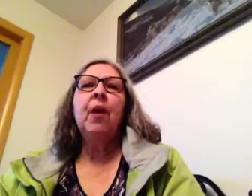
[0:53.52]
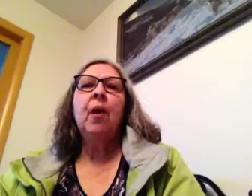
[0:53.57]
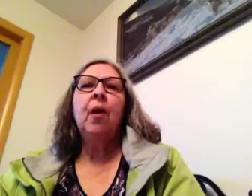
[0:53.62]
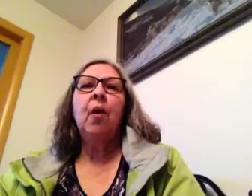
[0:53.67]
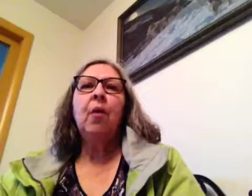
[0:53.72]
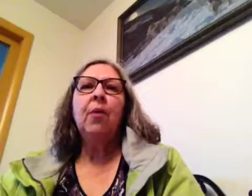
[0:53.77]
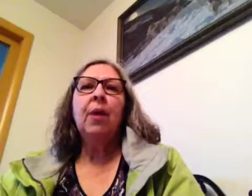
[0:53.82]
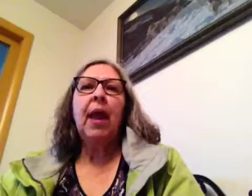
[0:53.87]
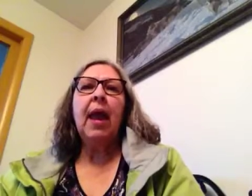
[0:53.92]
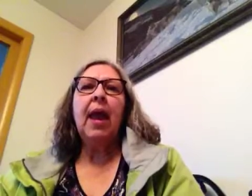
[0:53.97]

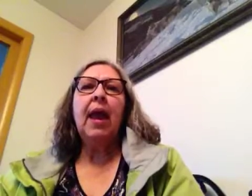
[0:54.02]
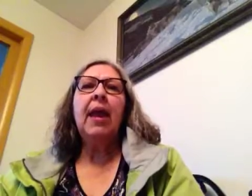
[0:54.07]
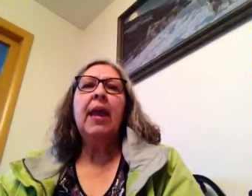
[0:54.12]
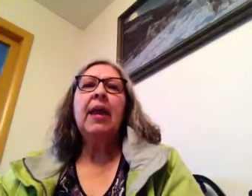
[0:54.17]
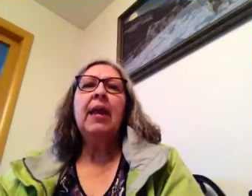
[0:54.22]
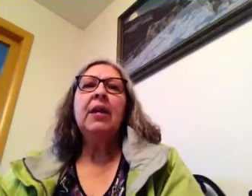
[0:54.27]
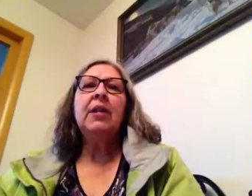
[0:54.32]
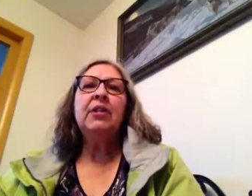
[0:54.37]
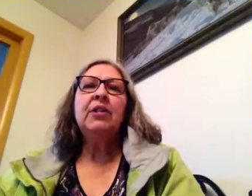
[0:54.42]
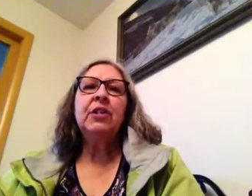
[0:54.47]

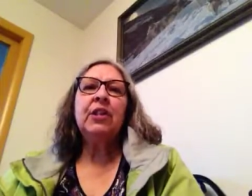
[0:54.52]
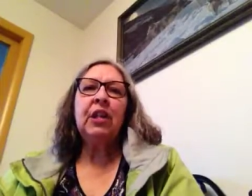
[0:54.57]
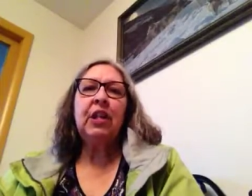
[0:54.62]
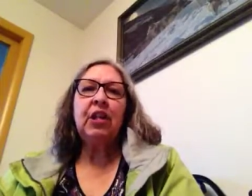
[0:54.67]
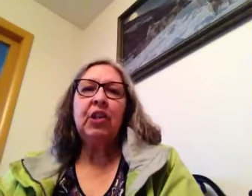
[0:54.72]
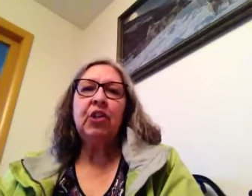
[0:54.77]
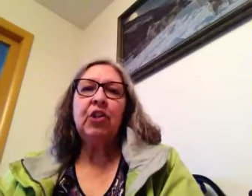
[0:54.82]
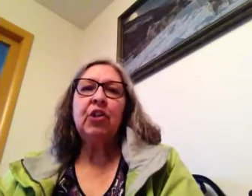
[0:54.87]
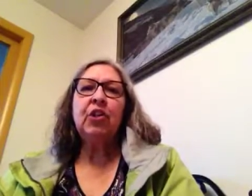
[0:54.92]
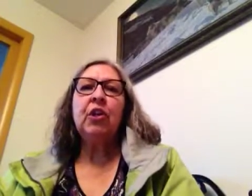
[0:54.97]
Okay,
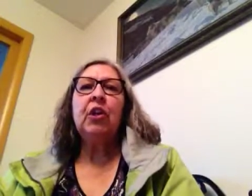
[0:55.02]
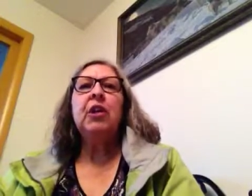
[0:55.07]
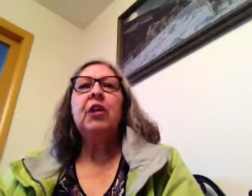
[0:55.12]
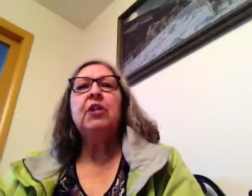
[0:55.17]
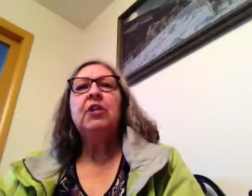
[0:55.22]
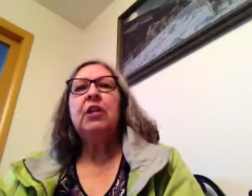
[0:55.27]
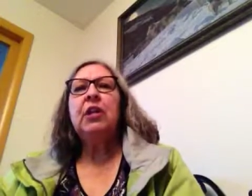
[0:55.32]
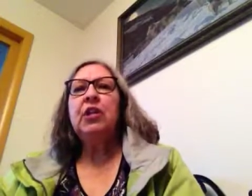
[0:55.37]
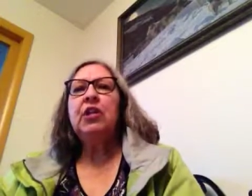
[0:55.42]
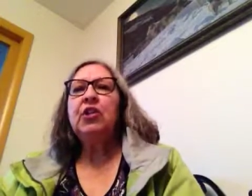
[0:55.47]
teach.
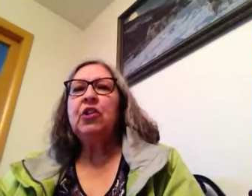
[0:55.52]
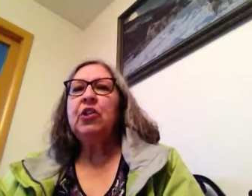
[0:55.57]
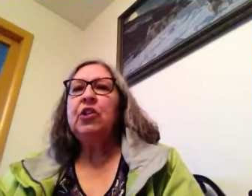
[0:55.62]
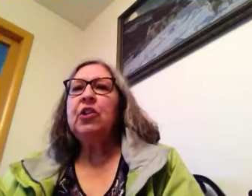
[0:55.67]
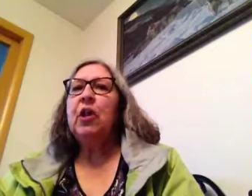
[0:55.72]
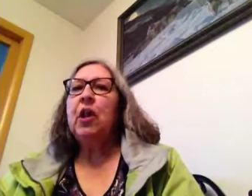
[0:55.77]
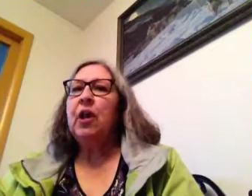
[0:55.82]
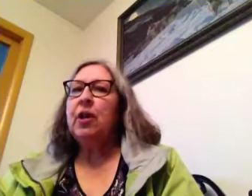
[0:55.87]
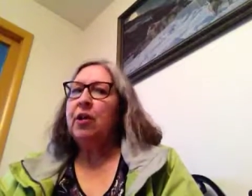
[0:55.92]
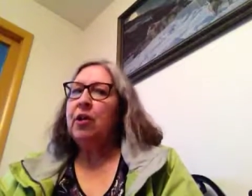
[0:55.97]

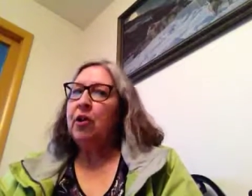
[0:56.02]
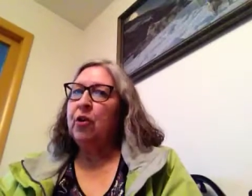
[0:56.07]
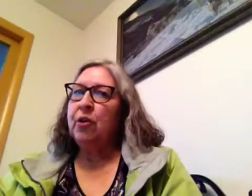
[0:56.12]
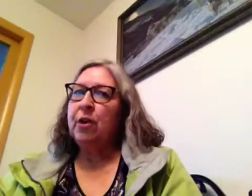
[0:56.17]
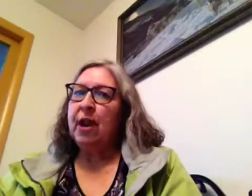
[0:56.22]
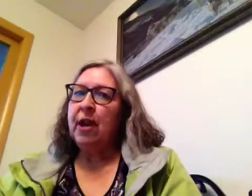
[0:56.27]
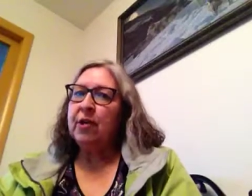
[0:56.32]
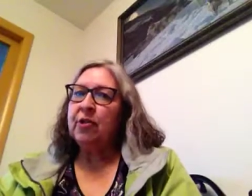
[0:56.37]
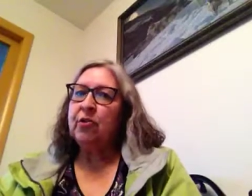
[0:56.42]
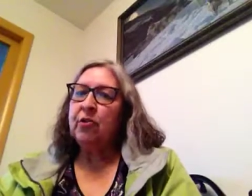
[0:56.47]
Teach your
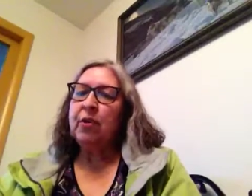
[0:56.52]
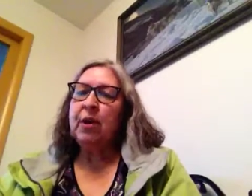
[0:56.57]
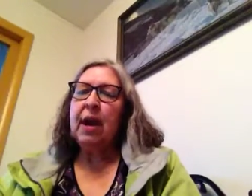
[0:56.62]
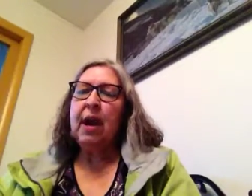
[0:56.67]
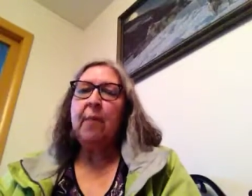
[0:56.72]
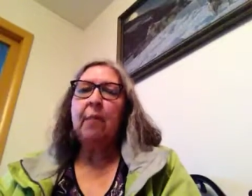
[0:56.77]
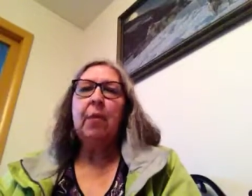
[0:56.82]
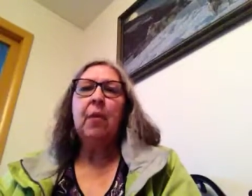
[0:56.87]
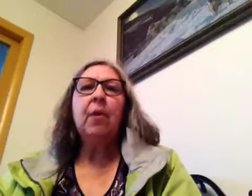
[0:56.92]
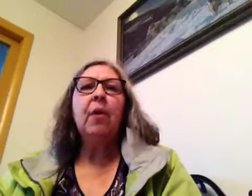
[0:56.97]
next door
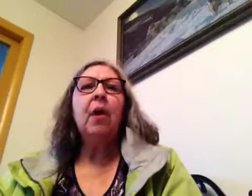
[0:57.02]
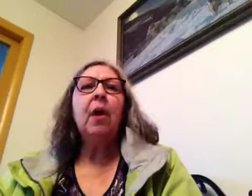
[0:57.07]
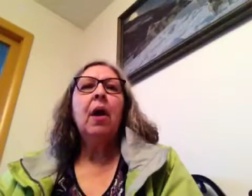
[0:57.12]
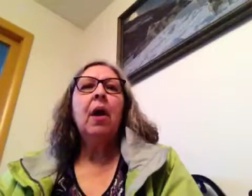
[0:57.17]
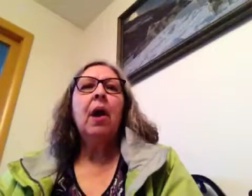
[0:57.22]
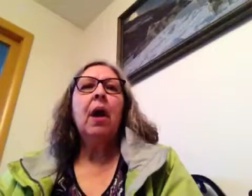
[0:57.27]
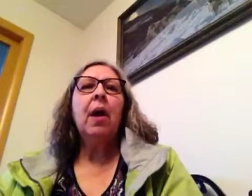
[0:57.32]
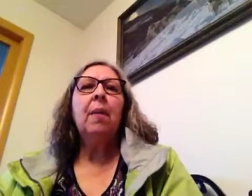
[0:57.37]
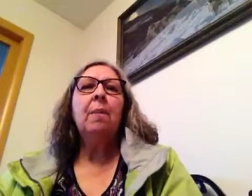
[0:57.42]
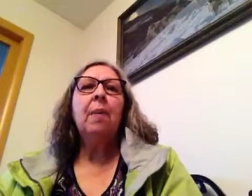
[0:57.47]
neighbor
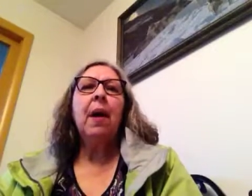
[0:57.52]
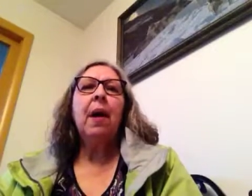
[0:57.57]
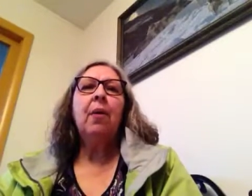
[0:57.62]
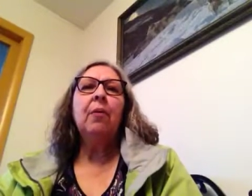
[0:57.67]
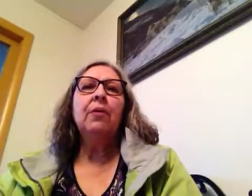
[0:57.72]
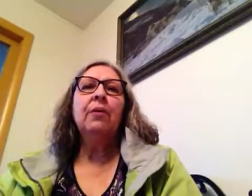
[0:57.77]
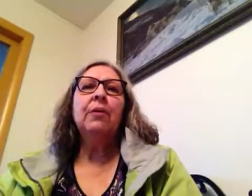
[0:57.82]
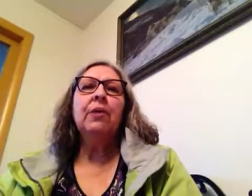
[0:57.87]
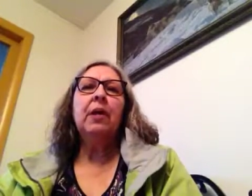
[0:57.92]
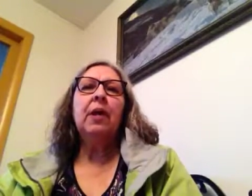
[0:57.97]

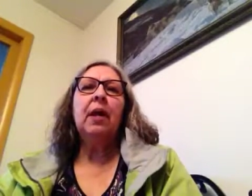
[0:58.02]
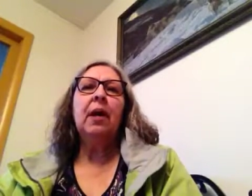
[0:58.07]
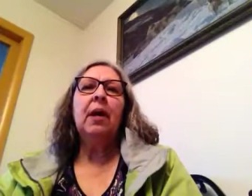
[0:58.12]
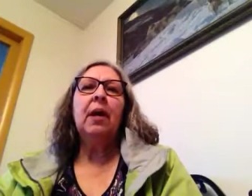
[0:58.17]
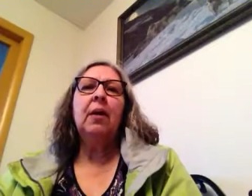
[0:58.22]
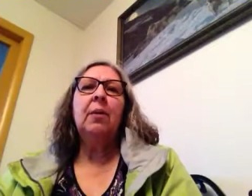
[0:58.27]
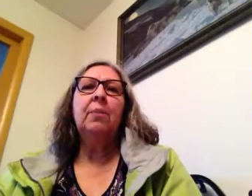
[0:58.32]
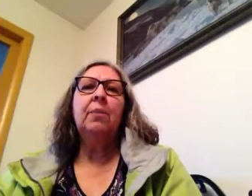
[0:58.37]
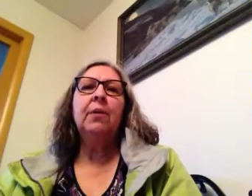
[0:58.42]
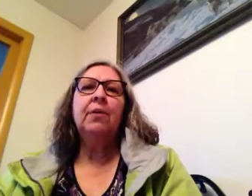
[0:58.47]
about
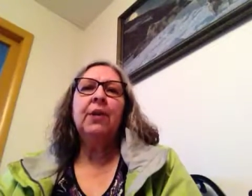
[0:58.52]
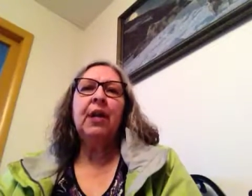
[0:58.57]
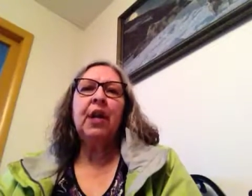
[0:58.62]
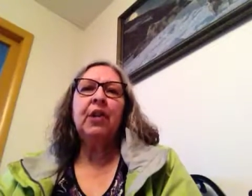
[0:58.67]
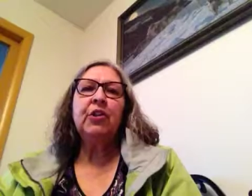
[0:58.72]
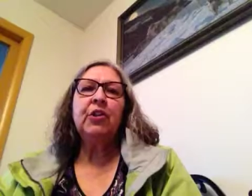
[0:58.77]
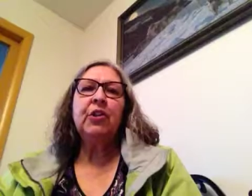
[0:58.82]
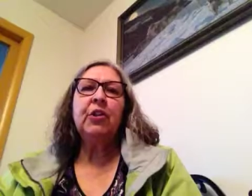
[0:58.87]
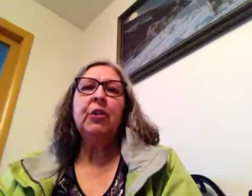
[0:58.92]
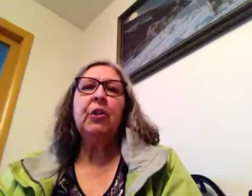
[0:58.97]

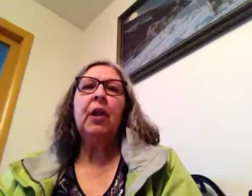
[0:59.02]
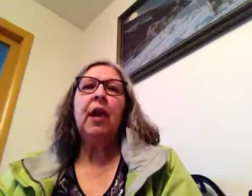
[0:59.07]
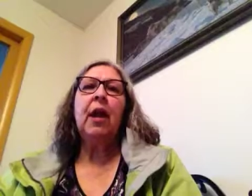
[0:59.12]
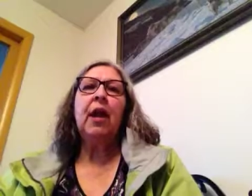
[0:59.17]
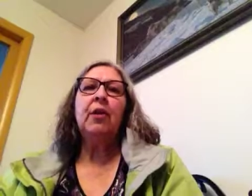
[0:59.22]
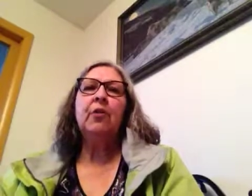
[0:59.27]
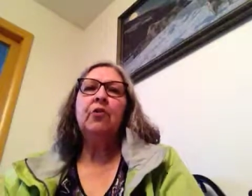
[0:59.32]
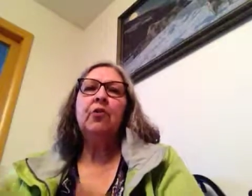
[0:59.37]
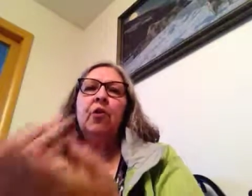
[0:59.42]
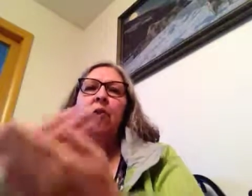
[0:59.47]
protection
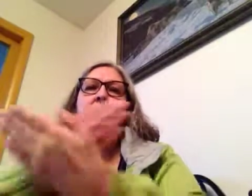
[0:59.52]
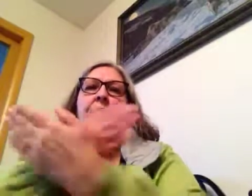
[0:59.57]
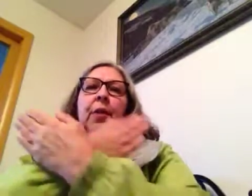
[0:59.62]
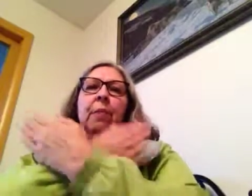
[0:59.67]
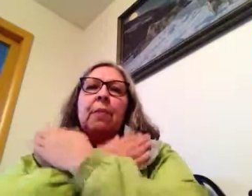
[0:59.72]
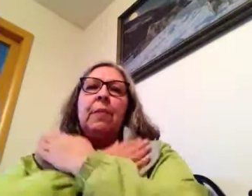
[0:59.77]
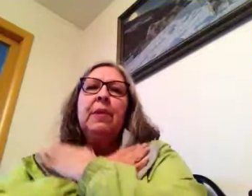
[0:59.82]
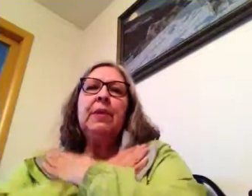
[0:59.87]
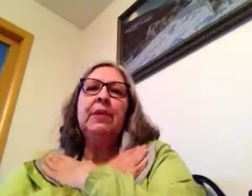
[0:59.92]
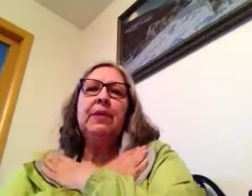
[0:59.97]
and show
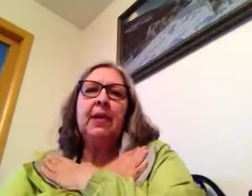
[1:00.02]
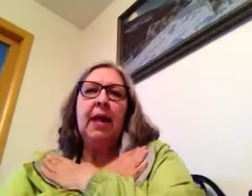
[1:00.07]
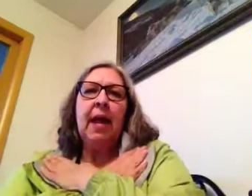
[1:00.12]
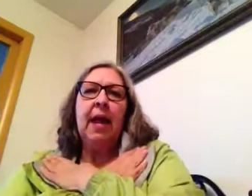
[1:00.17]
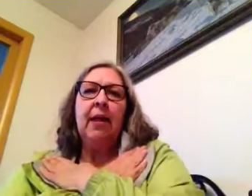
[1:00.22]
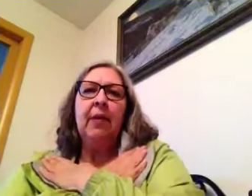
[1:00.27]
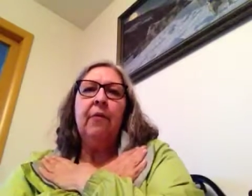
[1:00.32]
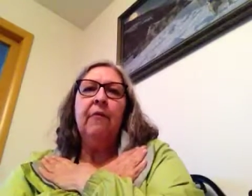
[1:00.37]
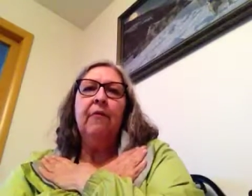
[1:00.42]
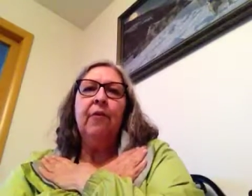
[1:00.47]
them the
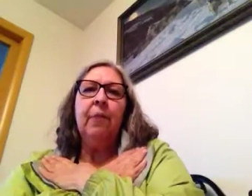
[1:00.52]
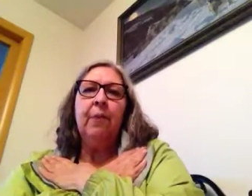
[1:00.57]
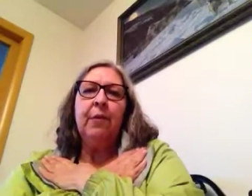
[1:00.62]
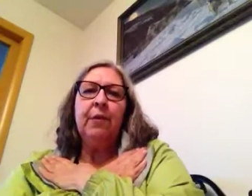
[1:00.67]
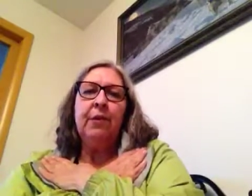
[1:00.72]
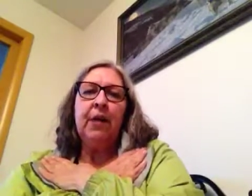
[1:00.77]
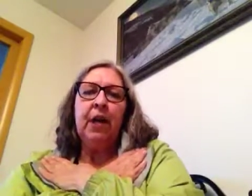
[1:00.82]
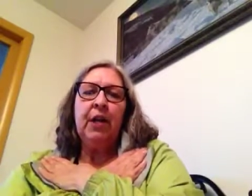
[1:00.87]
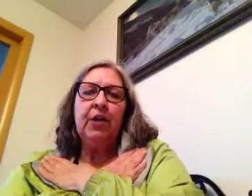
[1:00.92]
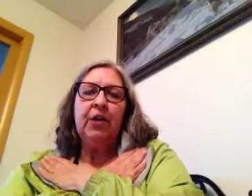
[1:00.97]
sign for
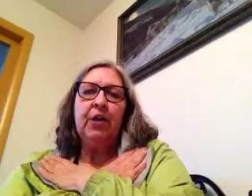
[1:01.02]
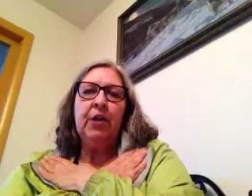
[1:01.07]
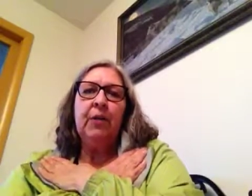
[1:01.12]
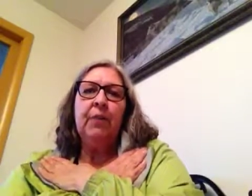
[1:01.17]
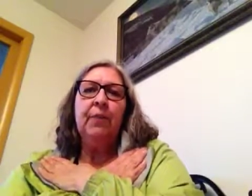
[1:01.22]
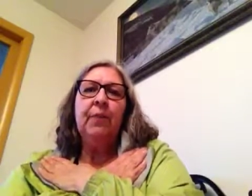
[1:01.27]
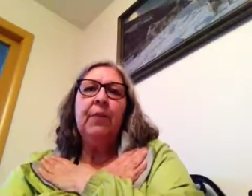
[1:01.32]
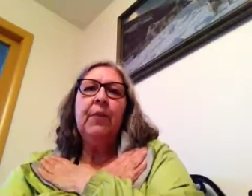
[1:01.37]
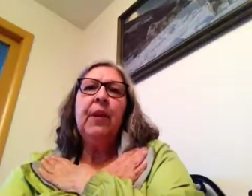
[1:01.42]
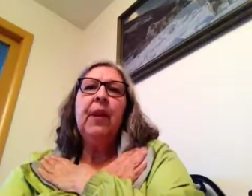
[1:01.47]
protection.
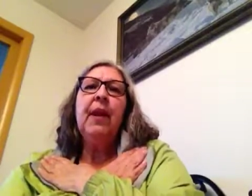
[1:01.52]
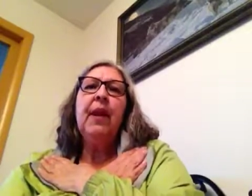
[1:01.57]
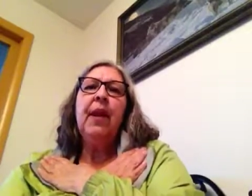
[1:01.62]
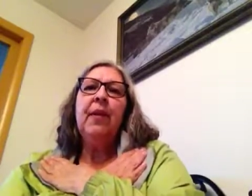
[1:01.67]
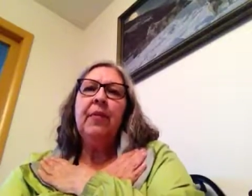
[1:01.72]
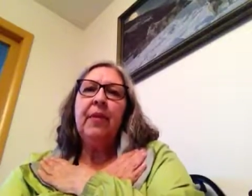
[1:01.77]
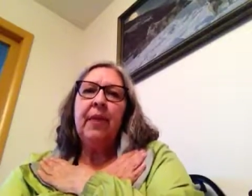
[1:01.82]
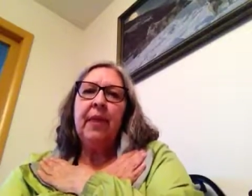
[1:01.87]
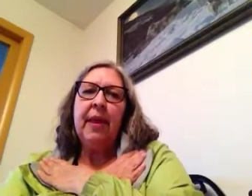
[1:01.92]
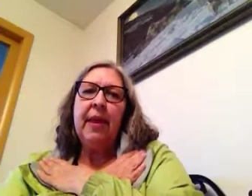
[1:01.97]

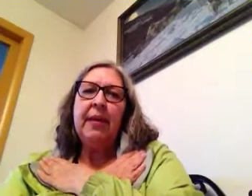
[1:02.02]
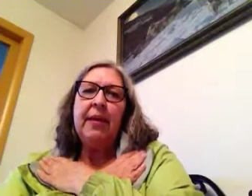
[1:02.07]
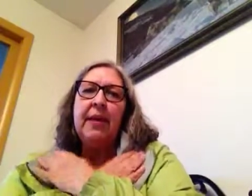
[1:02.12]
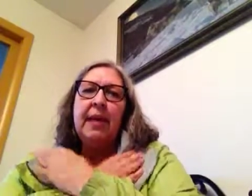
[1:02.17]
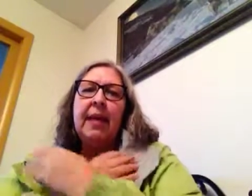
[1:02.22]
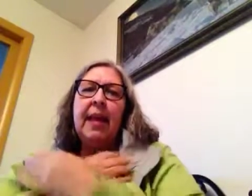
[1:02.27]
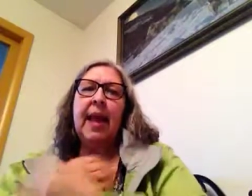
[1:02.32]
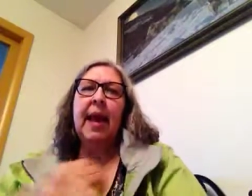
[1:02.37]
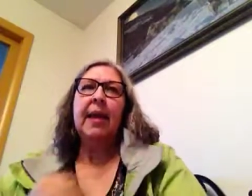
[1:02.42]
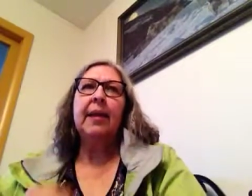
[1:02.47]
And then they
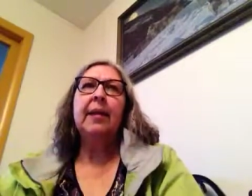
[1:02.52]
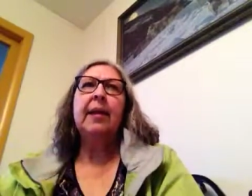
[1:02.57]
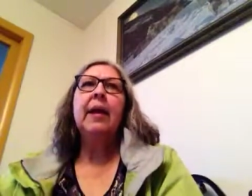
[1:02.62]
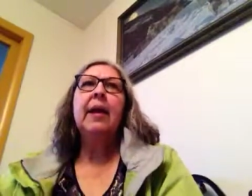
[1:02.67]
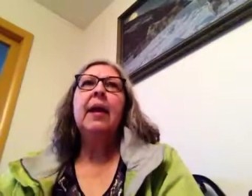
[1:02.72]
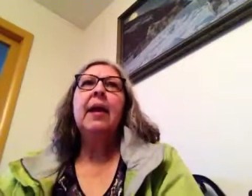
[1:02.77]
did that.